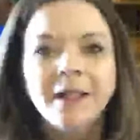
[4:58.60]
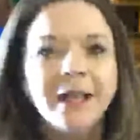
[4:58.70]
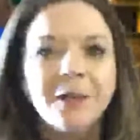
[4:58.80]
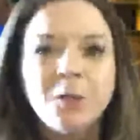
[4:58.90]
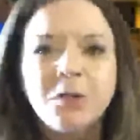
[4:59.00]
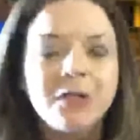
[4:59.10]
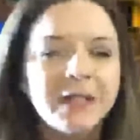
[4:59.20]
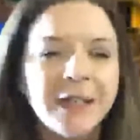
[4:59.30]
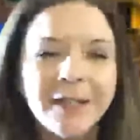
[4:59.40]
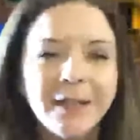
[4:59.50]
And I
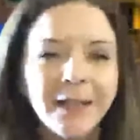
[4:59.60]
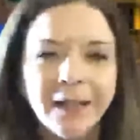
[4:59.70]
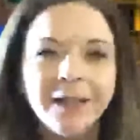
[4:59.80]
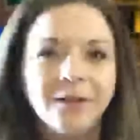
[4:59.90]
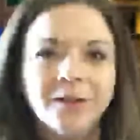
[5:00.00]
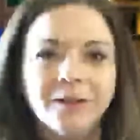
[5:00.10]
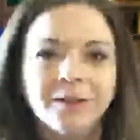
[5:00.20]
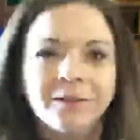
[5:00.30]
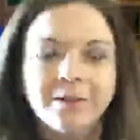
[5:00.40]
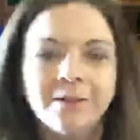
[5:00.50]
understand that
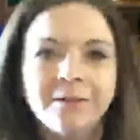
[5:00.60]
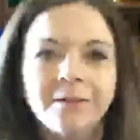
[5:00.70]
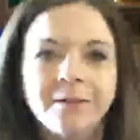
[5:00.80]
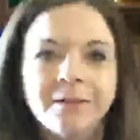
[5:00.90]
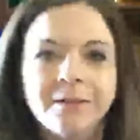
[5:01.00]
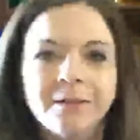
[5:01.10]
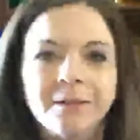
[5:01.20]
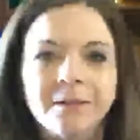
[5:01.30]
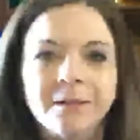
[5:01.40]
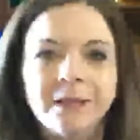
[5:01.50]
anger.
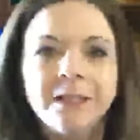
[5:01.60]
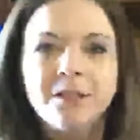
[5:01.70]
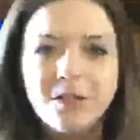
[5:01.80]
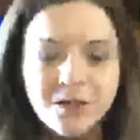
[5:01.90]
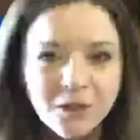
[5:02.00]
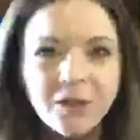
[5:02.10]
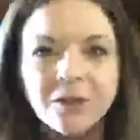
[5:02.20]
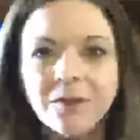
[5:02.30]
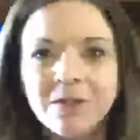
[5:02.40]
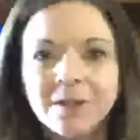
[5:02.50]
It's
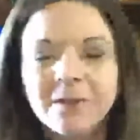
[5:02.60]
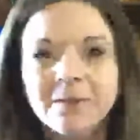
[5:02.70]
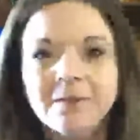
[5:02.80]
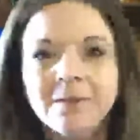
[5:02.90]
deserved.